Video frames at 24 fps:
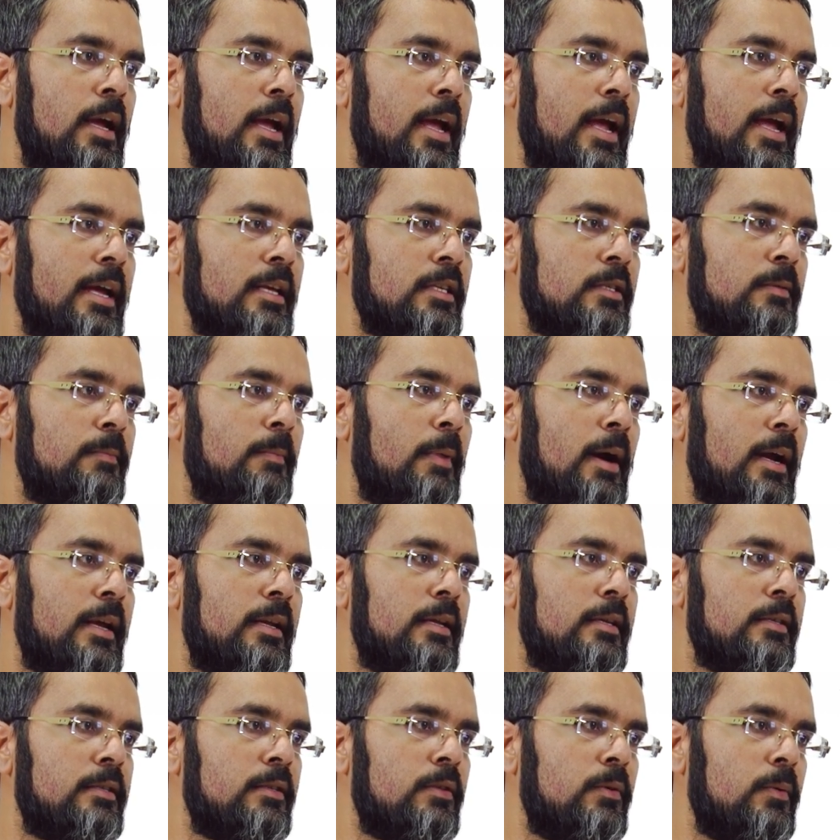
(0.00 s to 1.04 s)
x
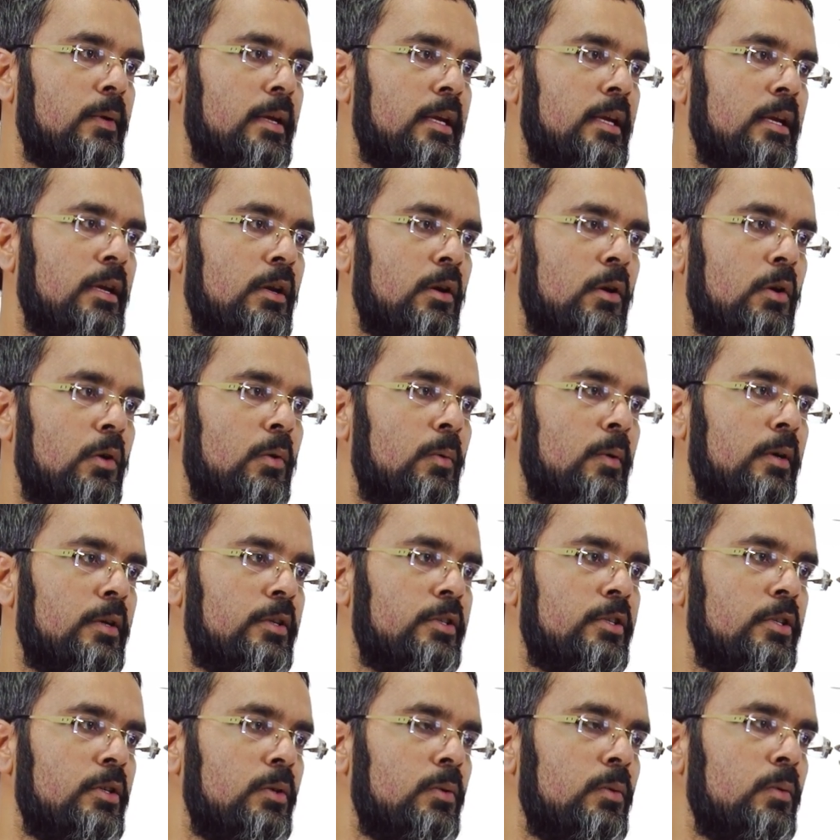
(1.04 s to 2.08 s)
minus 3 over
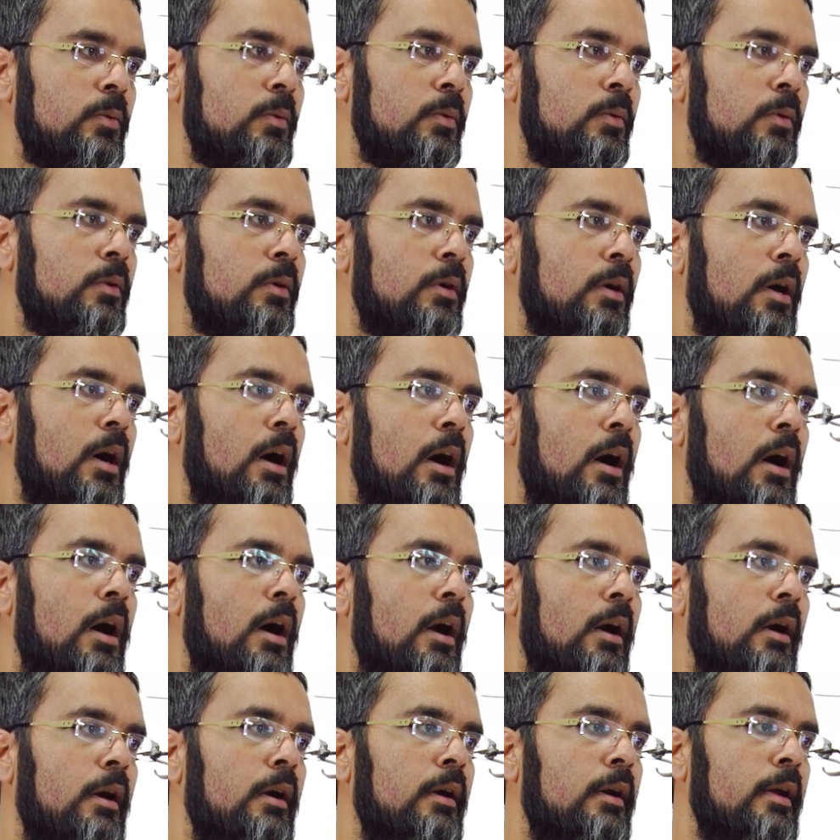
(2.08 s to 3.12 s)
2
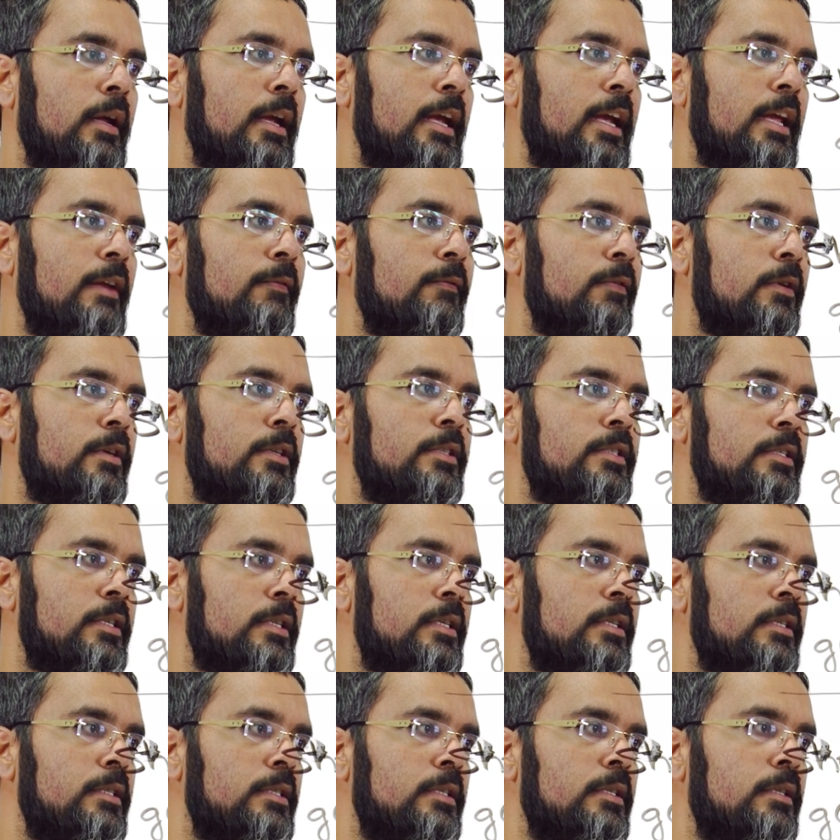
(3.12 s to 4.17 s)
are
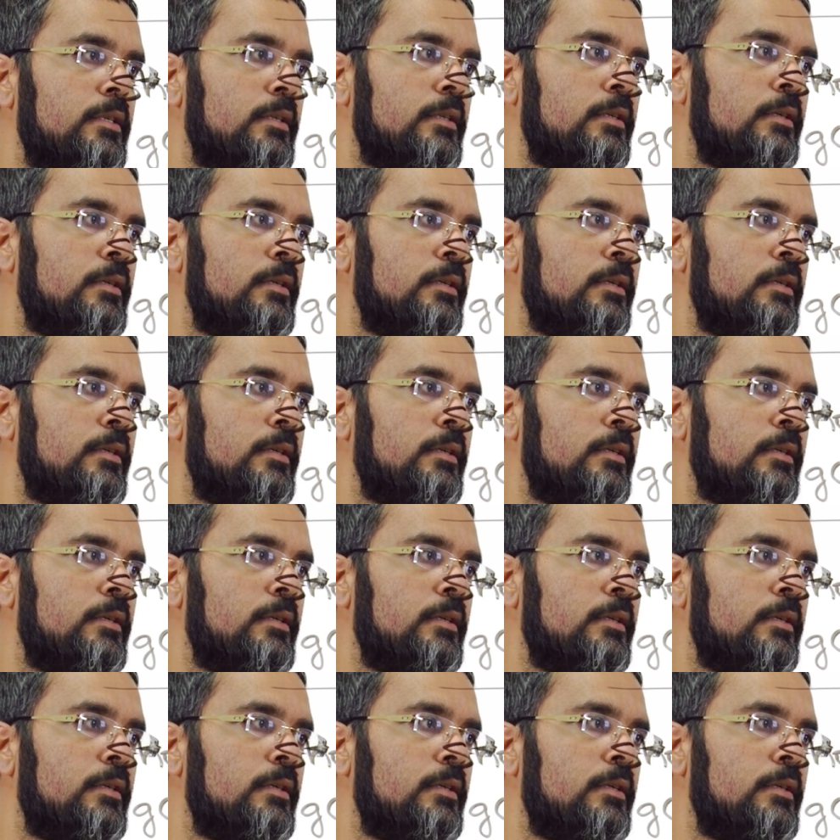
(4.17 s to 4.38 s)
inverses